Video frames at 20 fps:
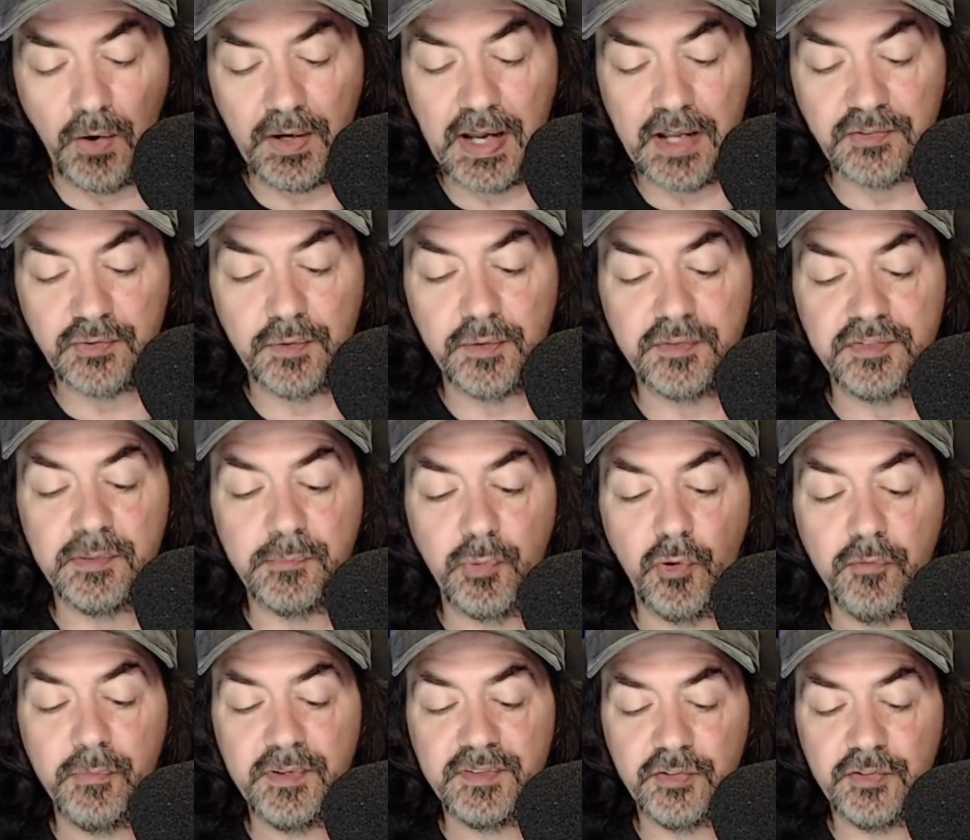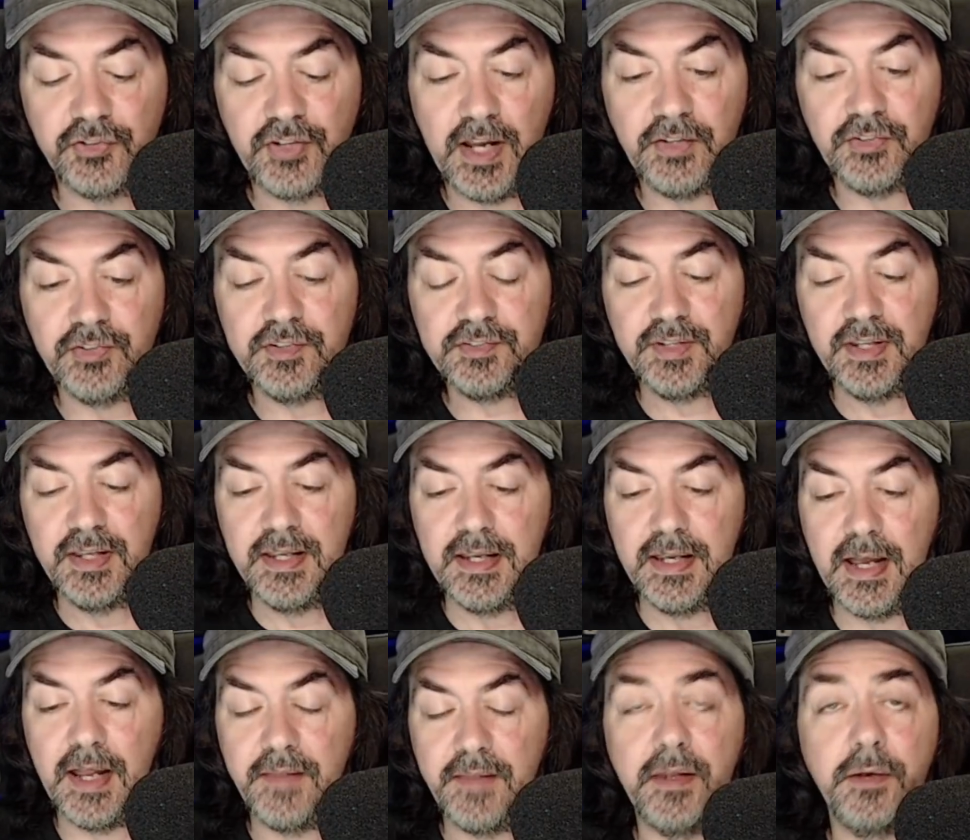Okay, so there's improvements and changes,
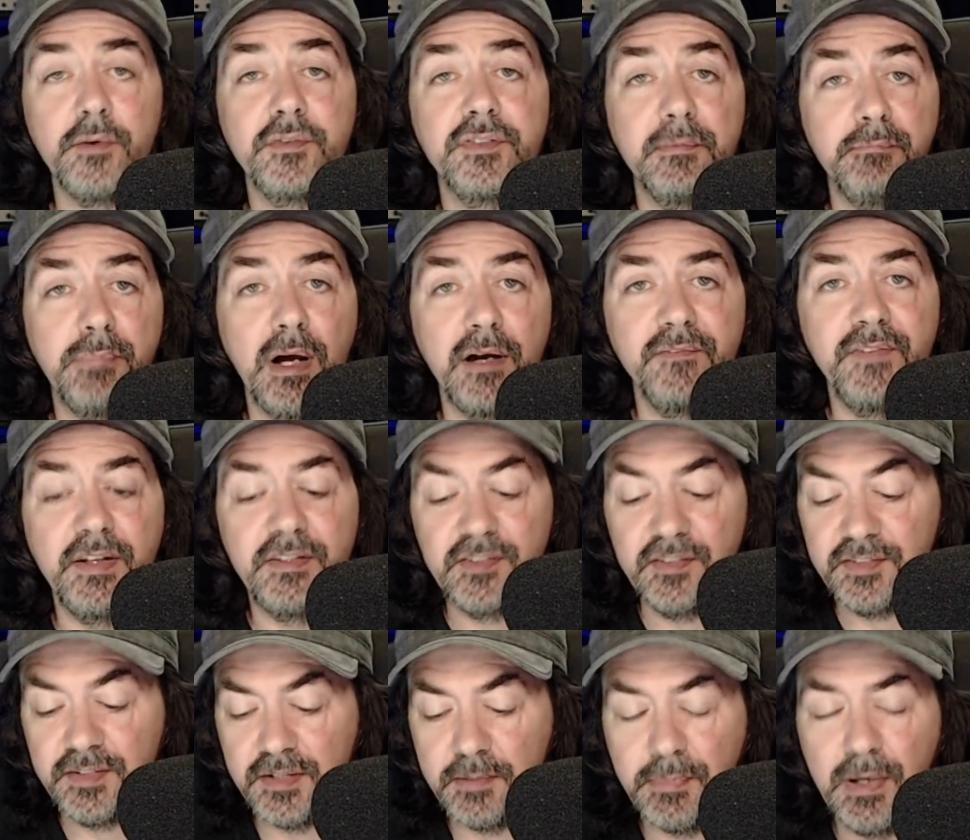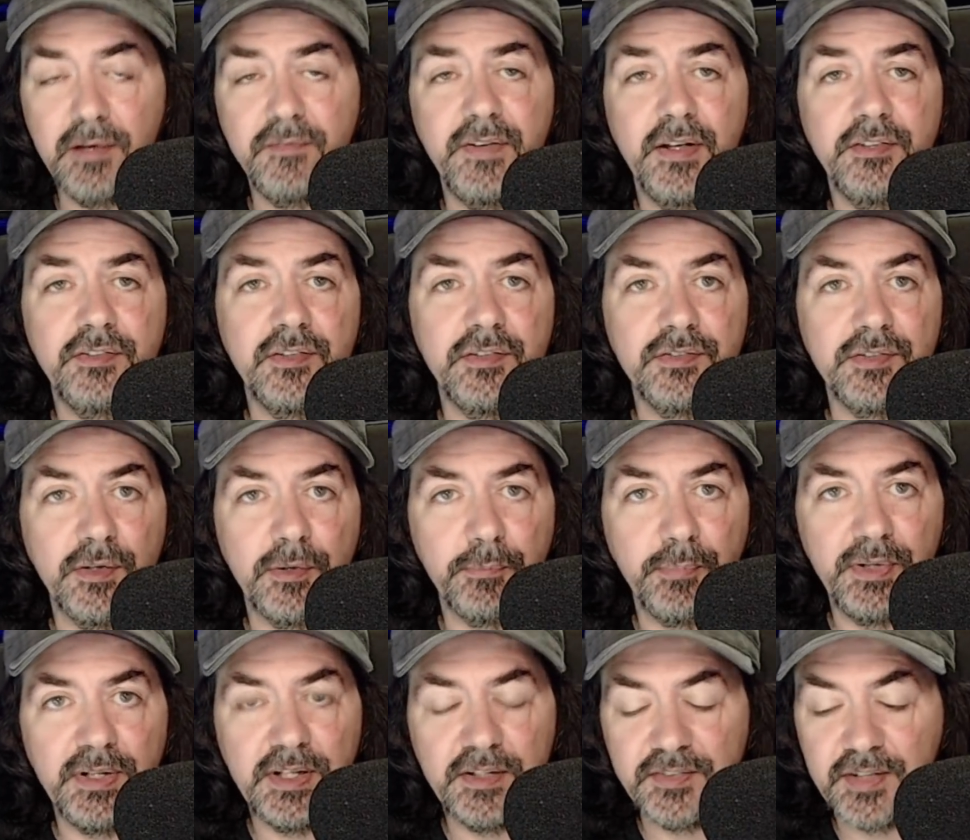and then there's some bug fixes, and the bug fixes
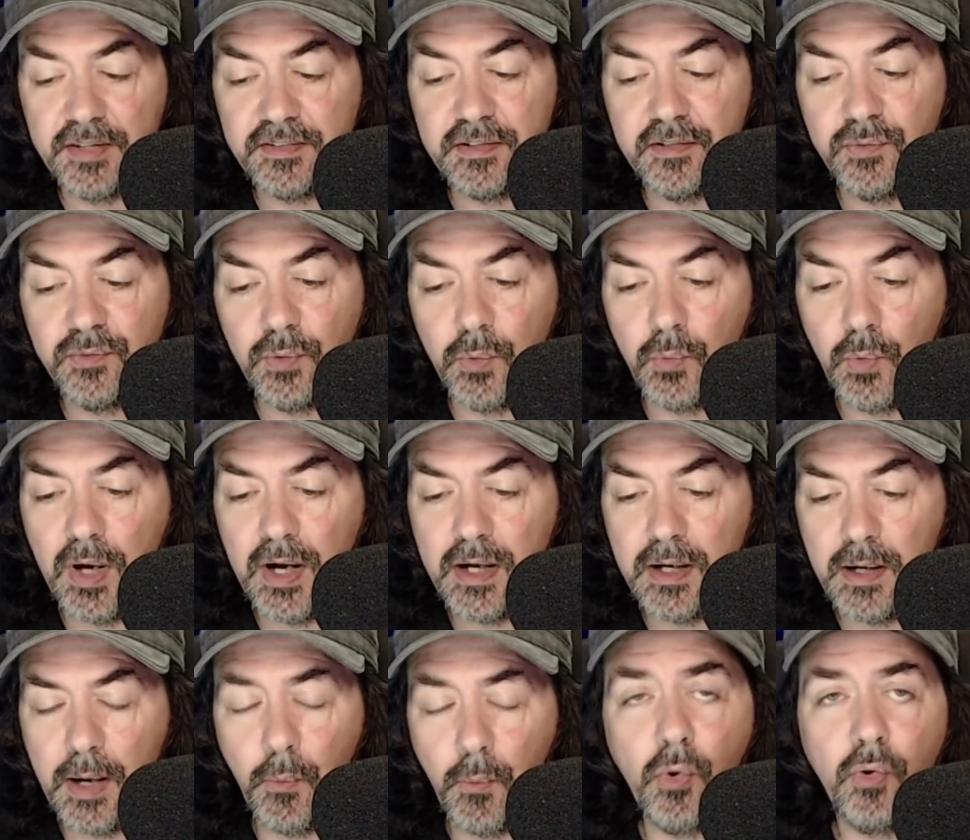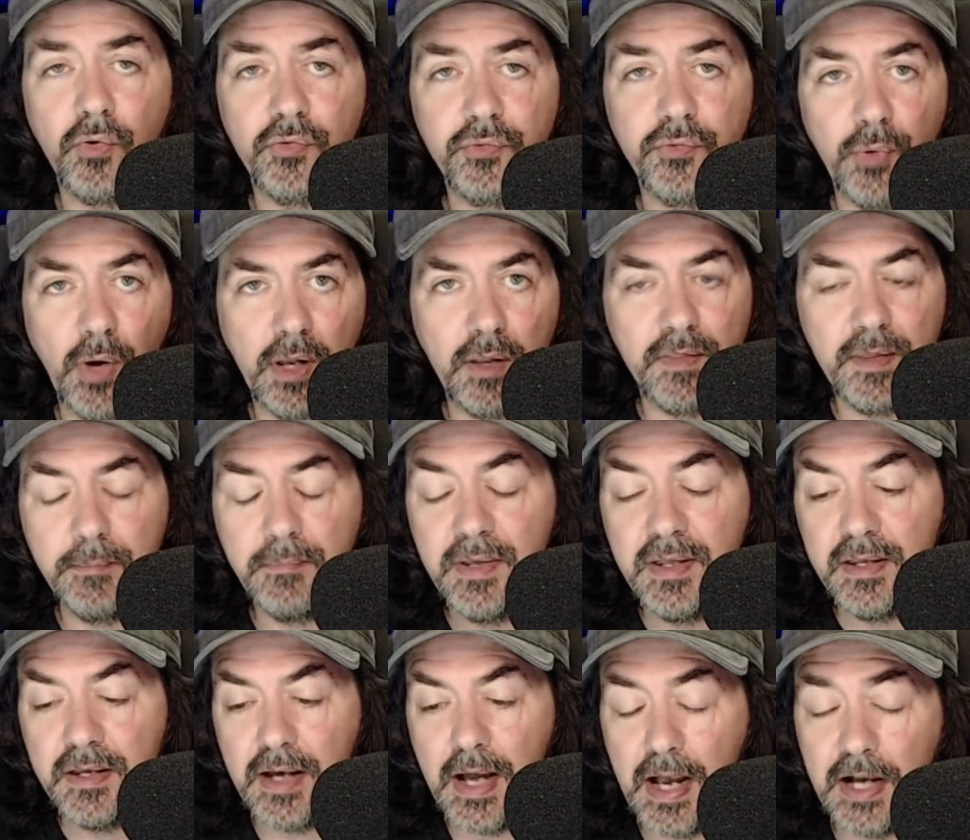are pretty extensive. I won't go through all of them.